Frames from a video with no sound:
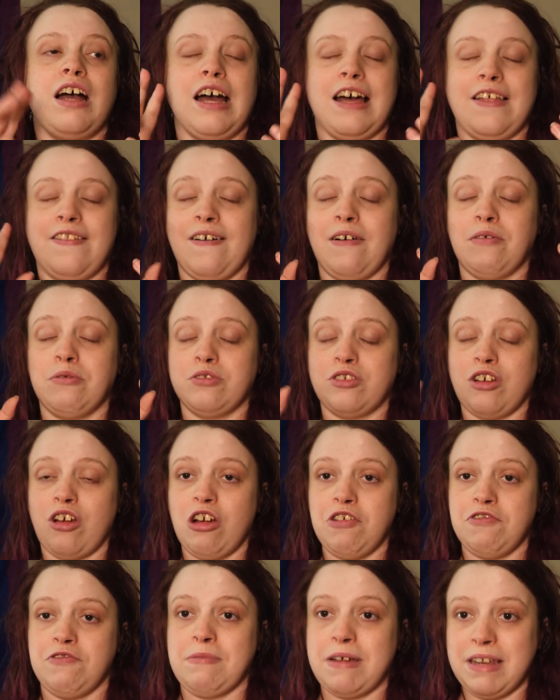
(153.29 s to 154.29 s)
And that was
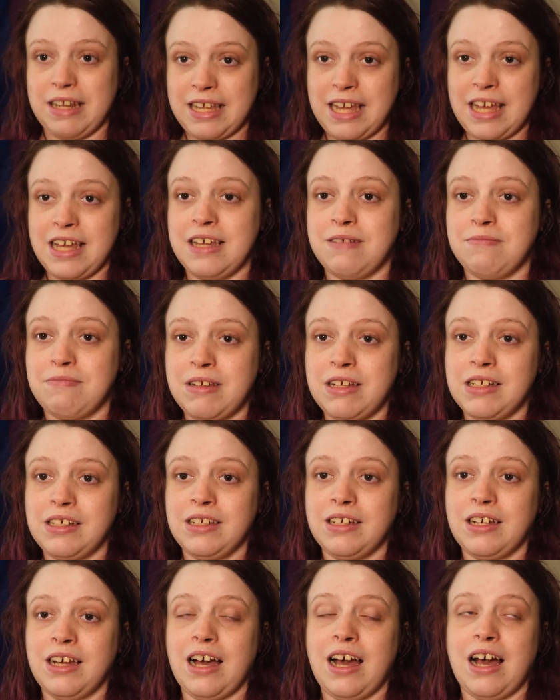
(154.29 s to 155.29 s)
over-medicating
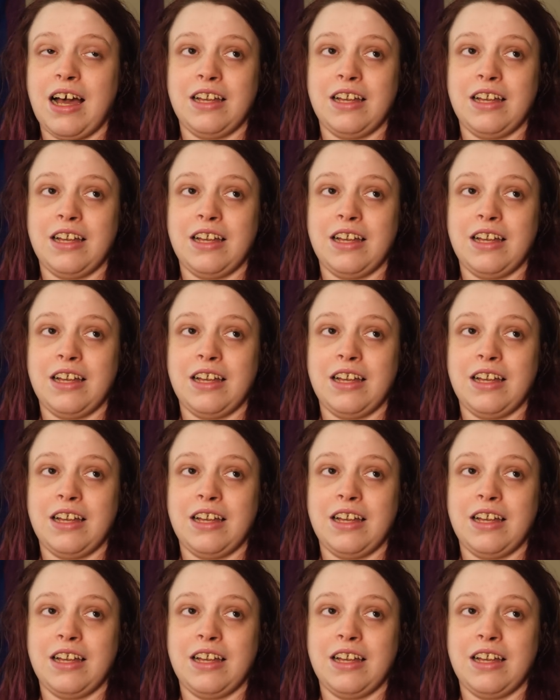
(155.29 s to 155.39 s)
me,